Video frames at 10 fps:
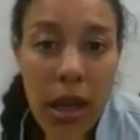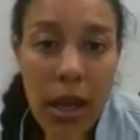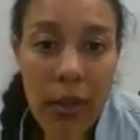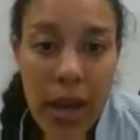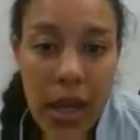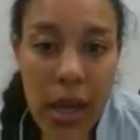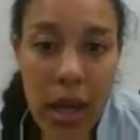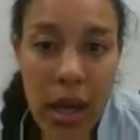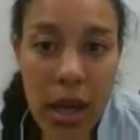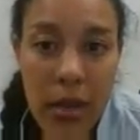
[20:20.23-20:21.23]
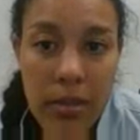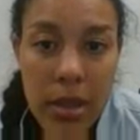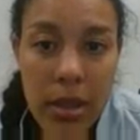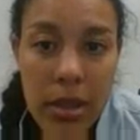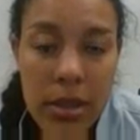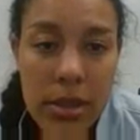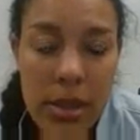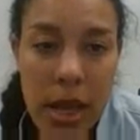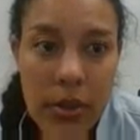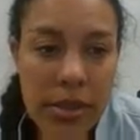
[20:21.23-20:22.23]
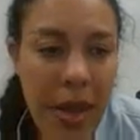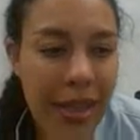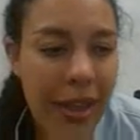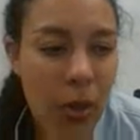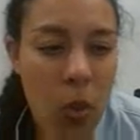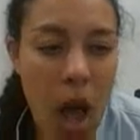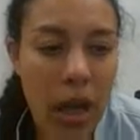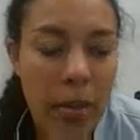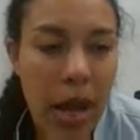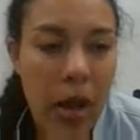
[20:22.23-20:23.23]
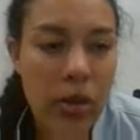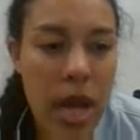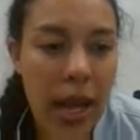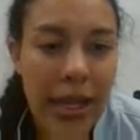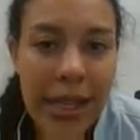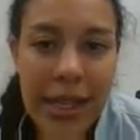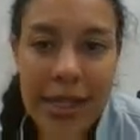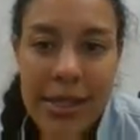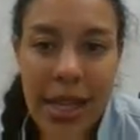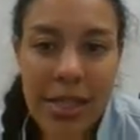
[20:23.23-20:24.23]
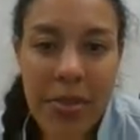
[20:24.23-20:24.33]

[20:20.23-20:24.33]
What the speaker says: Anyway, so that was my little walkabout on HeLa cells,